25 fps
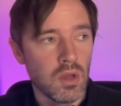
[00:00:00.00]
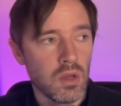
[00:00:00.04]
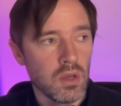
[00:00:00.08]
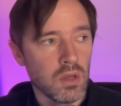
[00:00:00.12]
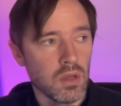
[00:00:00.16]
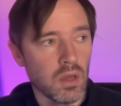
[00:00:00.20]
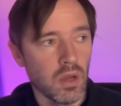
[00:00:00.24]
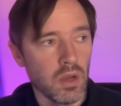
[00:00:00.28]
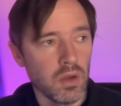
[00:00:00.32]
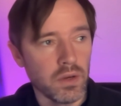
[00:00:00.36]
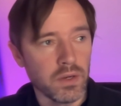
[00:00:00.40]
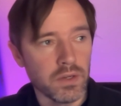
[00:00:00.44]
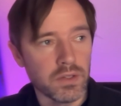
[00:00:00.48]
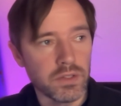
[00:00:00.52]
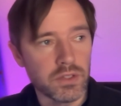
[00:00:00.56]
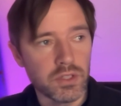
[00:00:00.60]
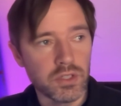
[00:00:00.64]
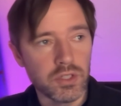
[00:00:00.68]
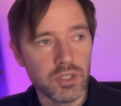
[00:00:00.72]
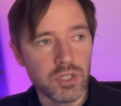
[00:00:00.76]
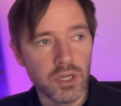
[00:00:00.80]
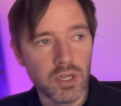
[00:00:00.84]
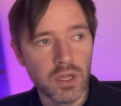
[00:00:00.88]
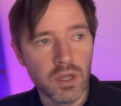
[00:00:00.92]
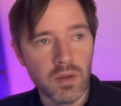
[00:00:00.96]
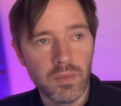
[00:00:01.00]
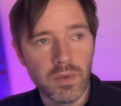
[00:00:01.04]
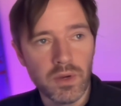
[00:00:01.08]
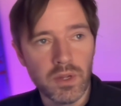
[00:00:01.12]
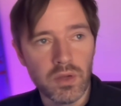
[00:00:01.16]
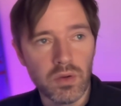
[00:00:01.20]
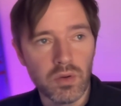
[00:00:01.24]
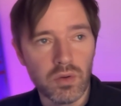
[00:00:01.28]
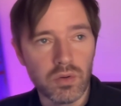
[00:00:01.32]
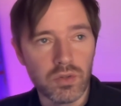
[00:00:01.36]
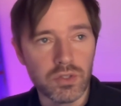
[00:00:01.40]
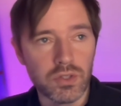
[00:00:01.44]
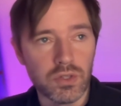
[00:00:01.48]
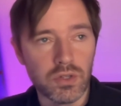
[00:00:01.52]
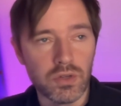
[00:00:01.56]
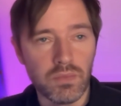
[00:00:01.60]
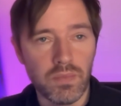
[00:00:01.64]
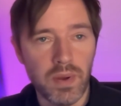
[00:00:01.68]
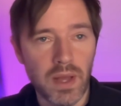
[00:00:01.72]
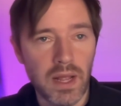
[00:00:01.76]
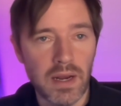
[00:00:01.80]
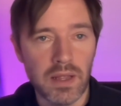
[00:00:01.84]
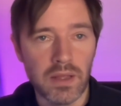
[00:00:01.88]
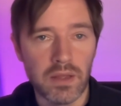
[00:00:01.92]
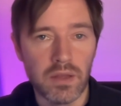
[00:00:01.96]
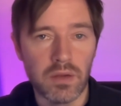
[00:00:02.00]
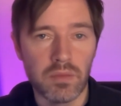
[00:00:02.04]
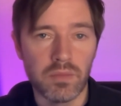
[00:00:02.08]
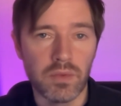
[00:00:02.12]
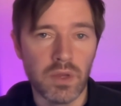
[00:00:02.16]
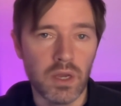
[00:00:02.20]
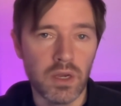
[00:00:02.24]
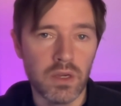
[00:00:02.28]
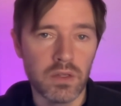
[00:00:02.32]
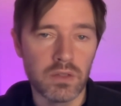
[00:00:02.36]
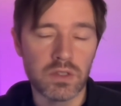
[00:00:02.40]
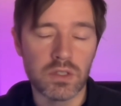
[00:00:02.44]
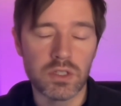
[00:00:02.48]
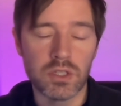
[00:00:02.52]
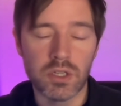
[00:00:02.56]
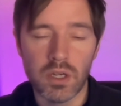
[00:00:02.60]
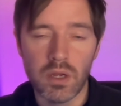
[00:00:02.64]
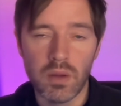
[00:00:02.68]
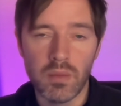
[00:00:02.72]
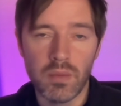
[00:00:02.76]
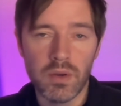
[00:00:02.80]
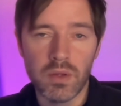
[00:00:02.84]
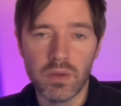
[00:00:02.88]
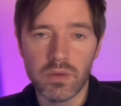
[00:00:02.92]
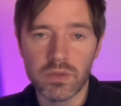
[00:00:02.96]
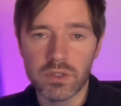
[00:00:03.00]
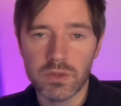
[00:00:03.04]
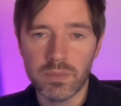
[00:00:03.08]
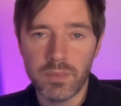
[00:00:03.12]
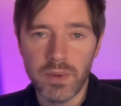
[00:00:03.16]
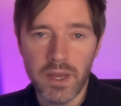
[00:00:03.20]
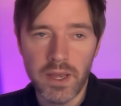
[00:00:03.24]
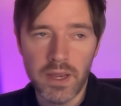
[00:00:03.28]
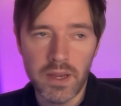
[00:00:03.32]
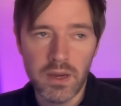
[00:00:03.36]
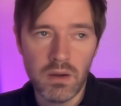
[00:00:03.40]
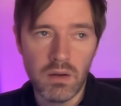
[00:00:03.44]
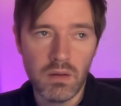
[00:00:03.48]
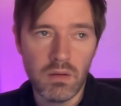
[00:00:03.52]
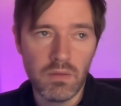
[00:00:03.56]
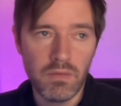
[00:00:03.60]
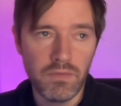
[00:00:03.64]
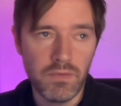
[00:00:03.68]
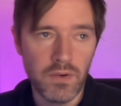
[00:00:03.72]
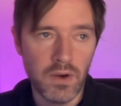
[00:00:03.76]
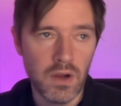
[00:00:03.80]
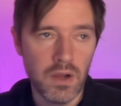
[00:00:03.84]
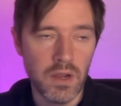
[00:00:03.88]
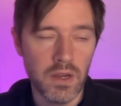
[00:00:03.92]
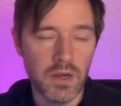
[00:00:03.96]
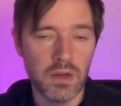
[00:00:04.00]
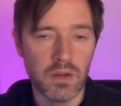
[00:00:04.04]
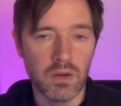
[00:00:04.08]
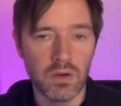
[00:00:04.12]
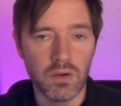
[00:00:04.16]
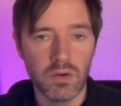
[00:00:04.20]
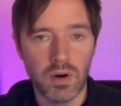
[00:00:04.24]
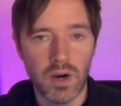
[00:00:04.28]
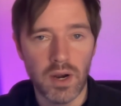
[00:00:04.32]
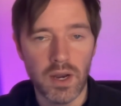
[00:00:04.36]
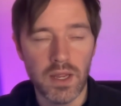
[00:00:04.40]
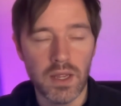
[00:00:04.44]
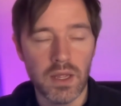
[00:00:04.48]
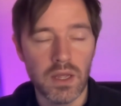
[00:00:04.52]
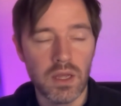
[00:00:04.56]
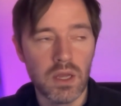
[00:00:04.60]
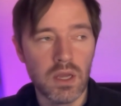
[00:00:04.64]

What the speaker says: going to Germany, or Jude Bellingham going to Germany or Spain. Fine, great.